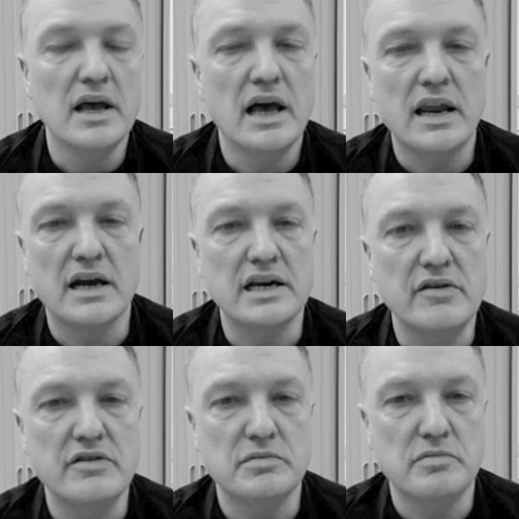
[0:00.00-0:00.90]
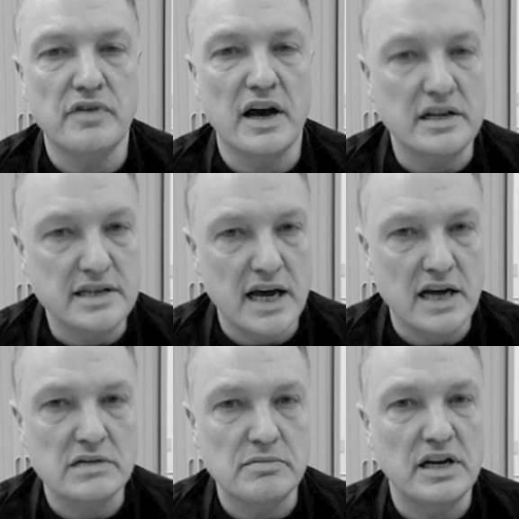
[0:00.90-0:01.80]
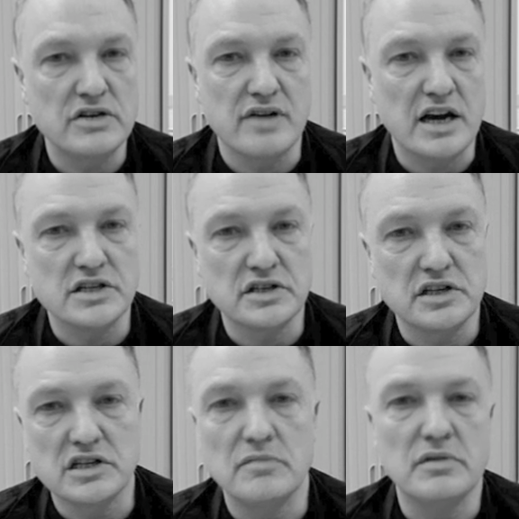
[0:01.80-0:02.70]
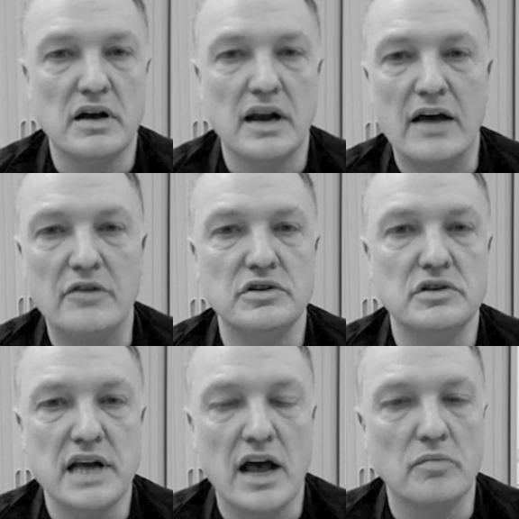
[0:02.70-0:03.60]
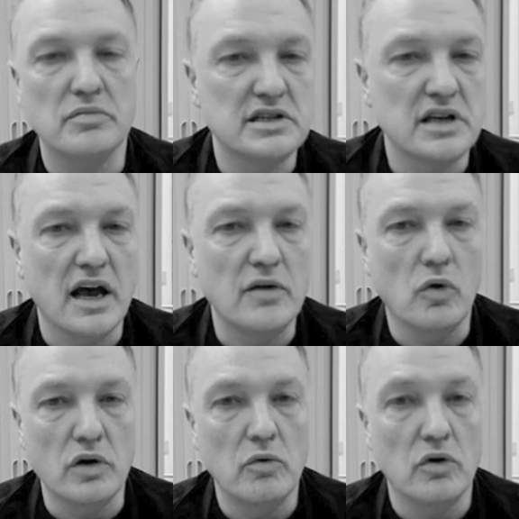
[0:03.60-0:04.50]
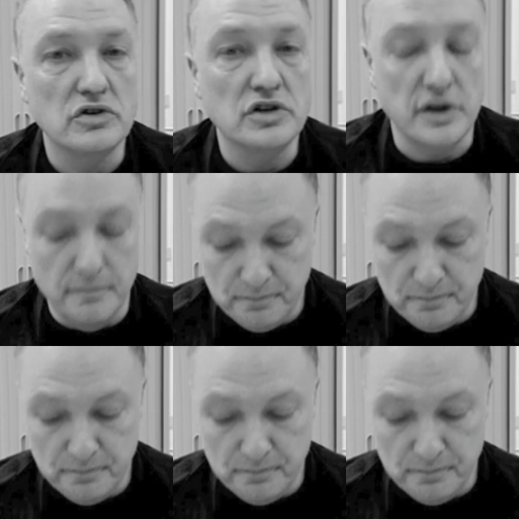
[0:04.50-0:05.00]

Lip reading: And the idea is to provide a tangible interaction system that allows you to help decide what you want to do.